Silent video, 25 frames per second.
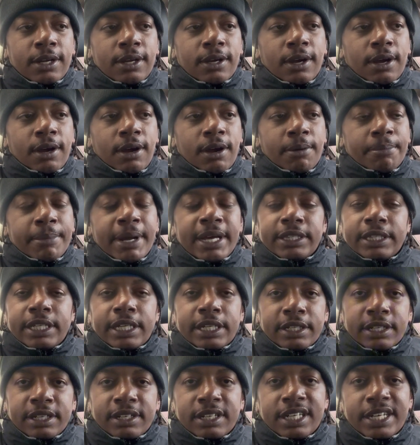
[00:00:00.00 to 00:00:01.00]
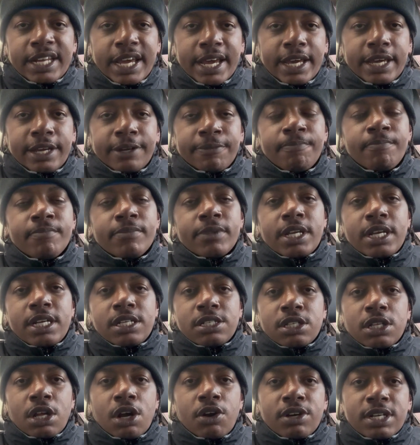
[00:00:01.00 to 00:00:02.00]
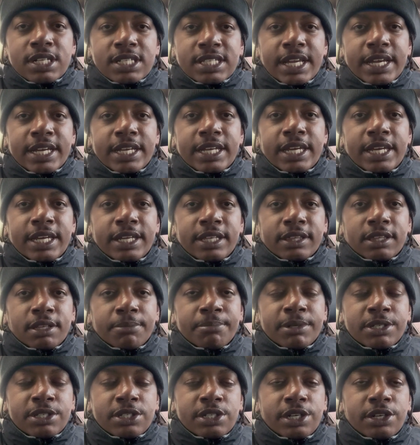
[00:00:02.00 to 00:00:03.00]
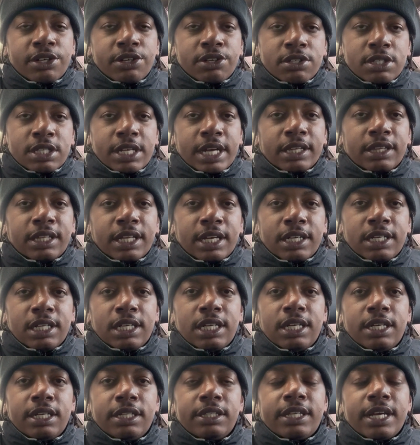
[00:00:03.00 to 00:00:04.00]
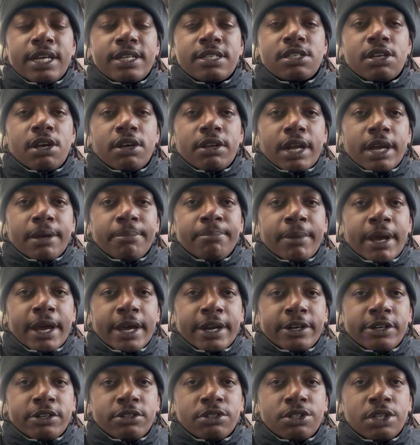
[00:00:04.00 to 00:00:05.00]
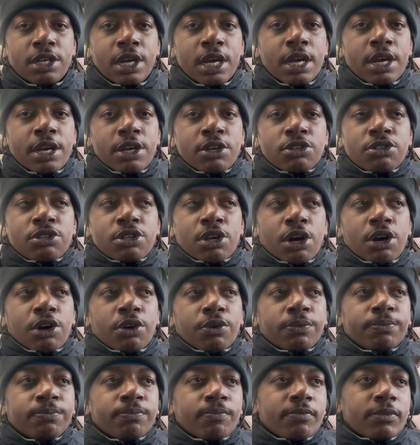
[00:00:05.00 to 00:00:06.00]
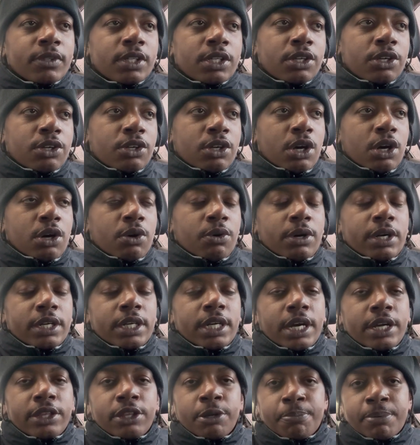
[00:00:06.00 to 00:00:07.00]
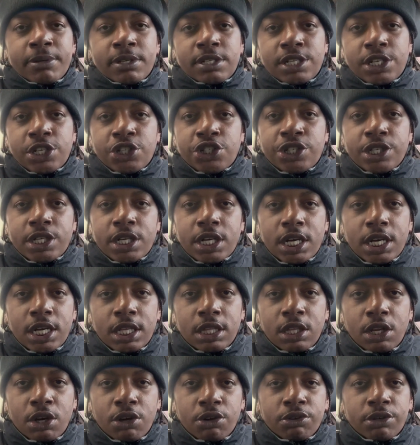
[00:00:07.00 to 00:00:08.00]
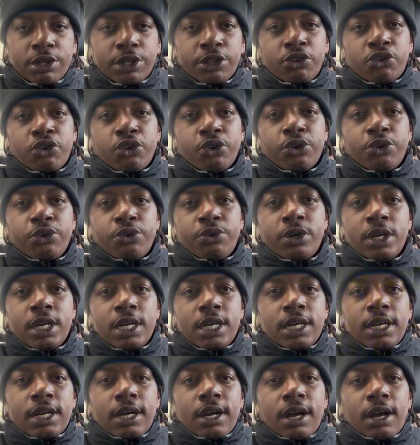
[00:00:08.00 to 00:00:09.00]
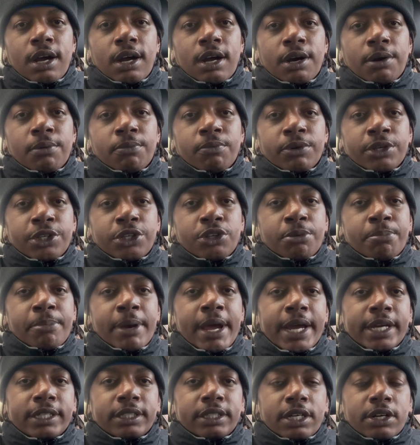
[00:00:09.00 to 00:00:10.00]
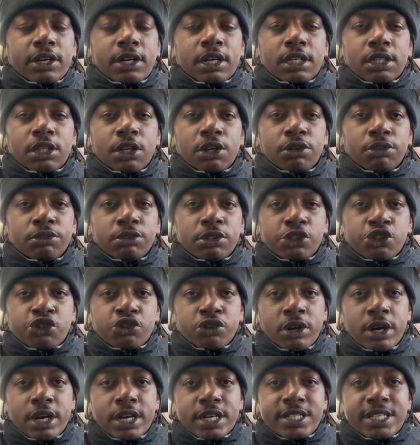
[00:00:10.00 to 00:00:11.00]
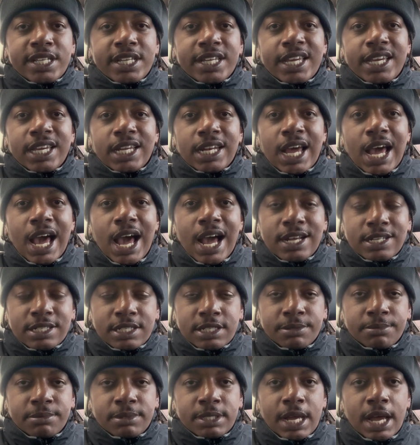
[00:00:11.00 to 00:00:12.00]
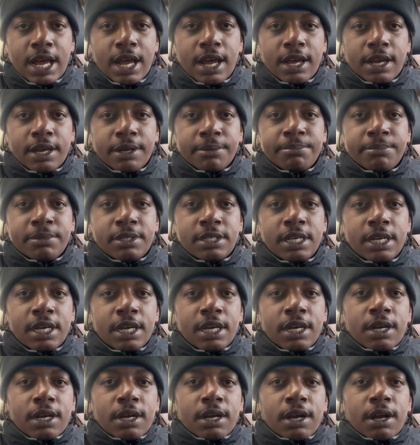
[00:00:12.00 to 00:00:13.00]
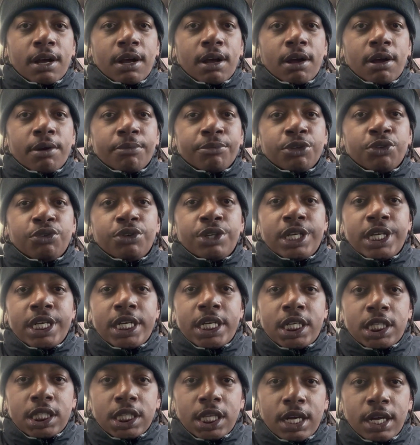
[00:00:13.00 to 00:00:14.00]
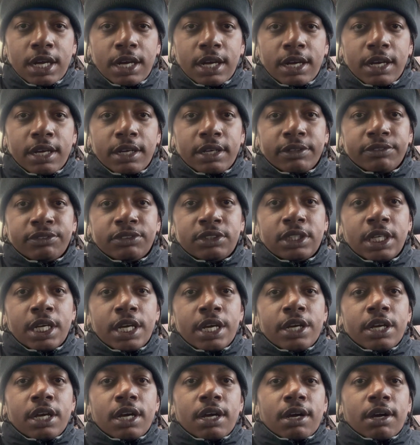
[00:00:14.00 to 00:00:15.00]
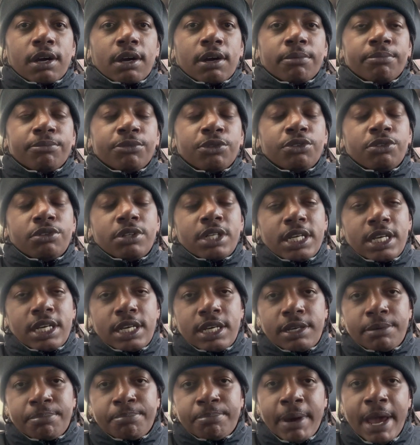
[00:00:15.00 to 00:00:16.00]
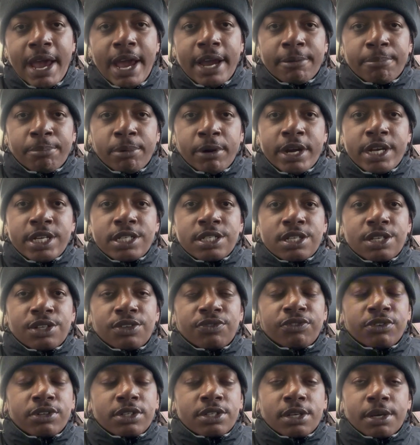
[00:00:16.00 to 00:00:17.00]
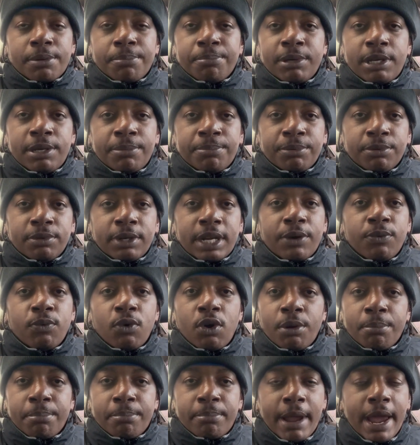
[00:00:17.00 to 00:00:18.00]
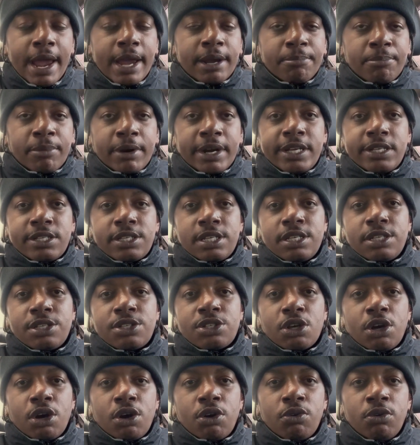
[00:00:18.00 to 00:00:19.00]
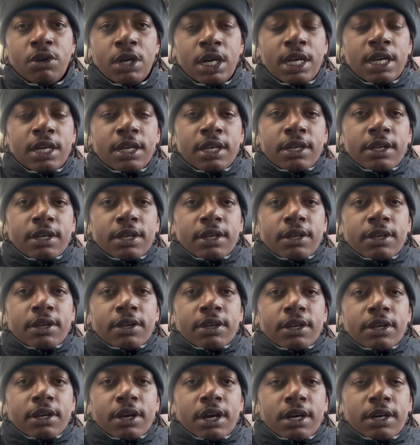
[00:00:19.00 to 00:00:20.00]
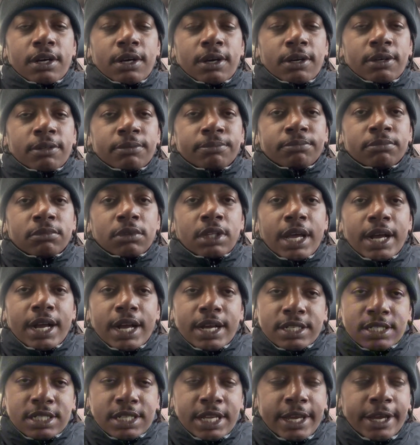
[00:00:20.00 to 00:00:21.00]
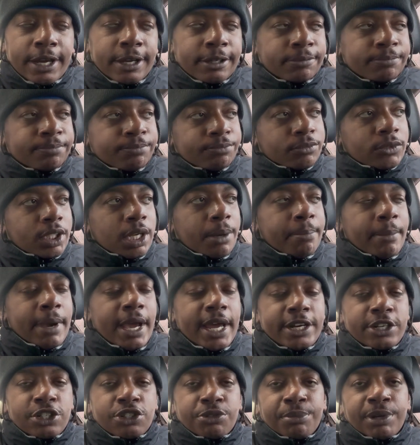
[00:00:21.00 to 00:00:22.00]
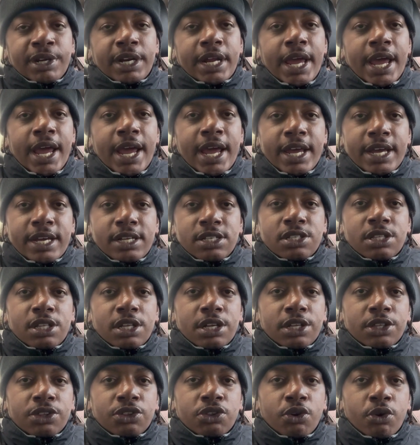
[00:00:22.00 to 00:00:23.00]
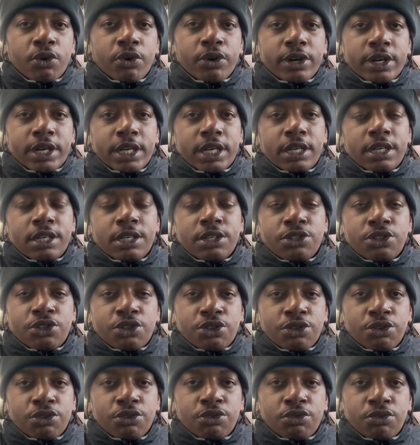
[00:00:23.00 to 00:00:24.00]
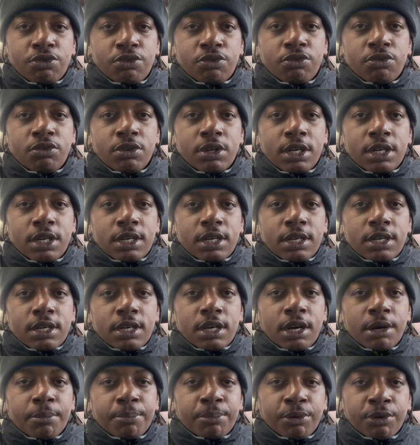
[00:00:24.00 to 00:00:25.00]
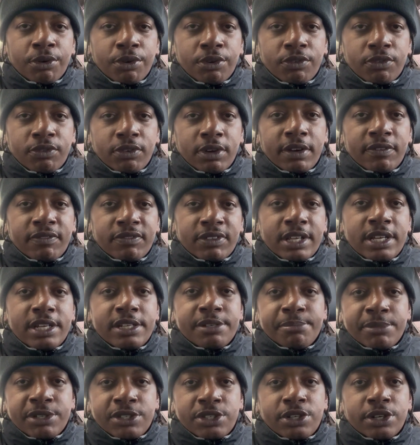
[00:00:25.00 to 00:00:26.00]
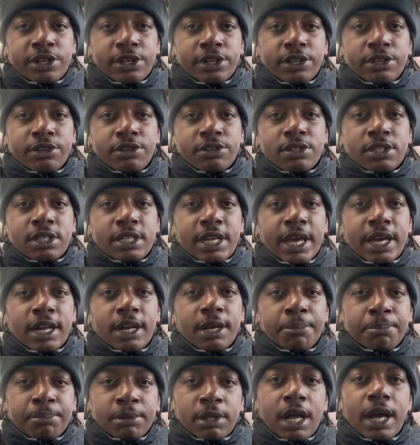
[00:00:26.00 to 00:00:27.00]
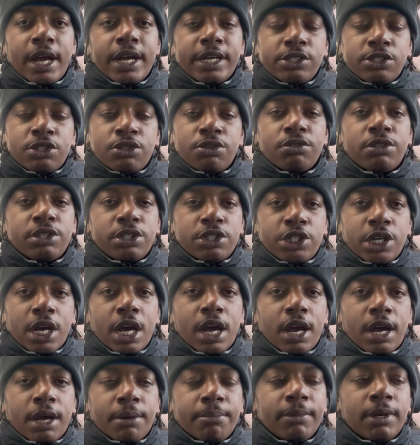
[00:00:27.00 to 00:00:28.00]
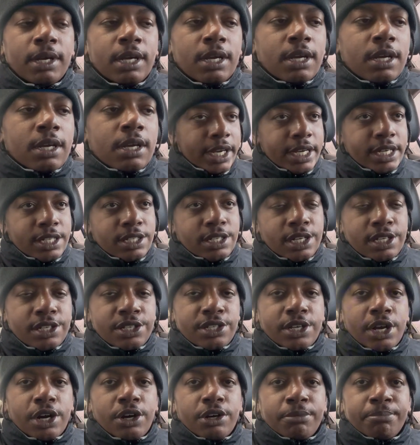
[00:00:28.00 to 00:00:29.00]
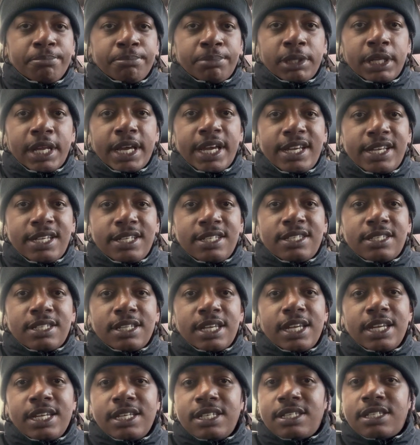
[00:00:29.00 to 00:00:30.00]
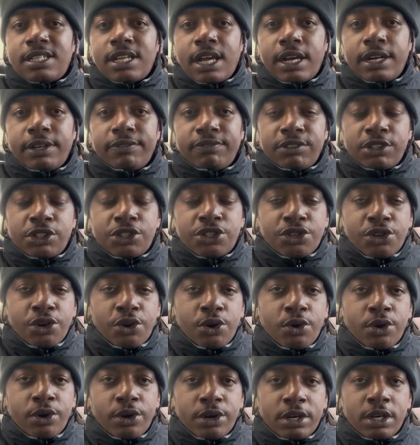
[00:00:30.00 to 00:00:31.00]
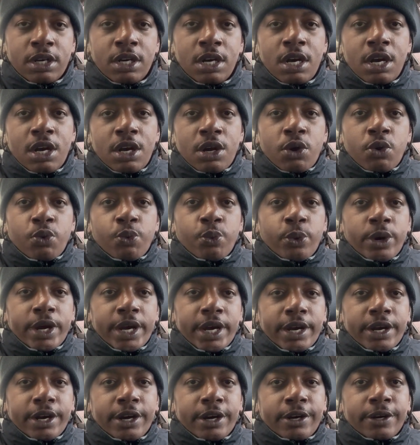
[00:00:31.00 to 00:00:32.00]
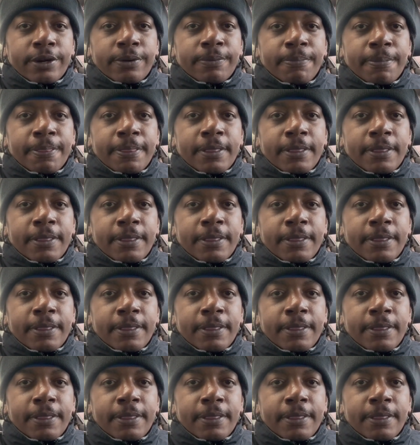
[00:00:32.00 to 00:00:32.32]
at the end of the day, as long as they get the materials that they need, that's all that matters. So, another position, unloading crew. When you back there unloading the trucks, it get hot sometimes. You need gloves. You need back braces. For some people, they want back braces. So, like I said, management has the authority to approve of these materials that apply to the job. There's a certain place inside of the store where